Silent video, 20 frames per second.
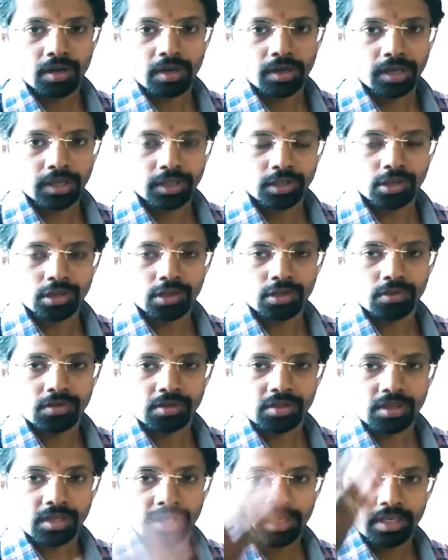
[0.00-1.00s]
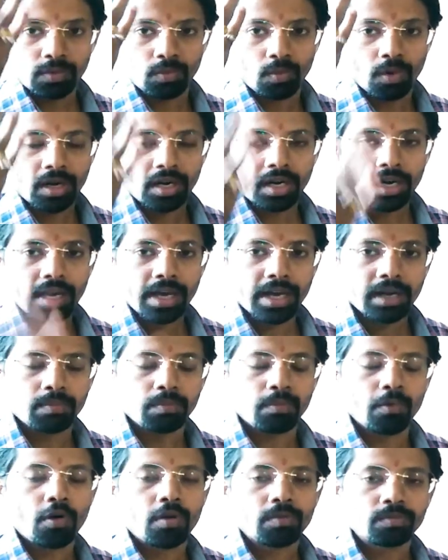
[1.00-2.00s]
Continuously, 1 lakh
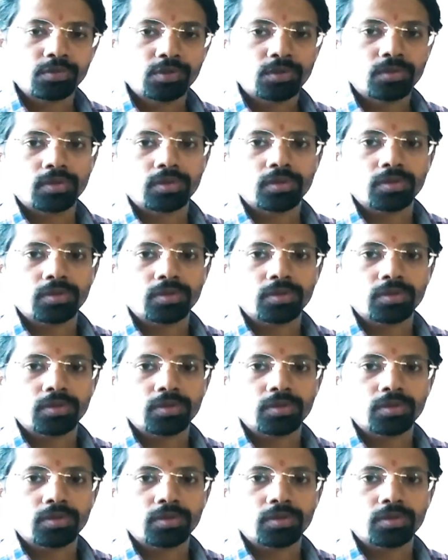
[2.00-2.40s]
bombs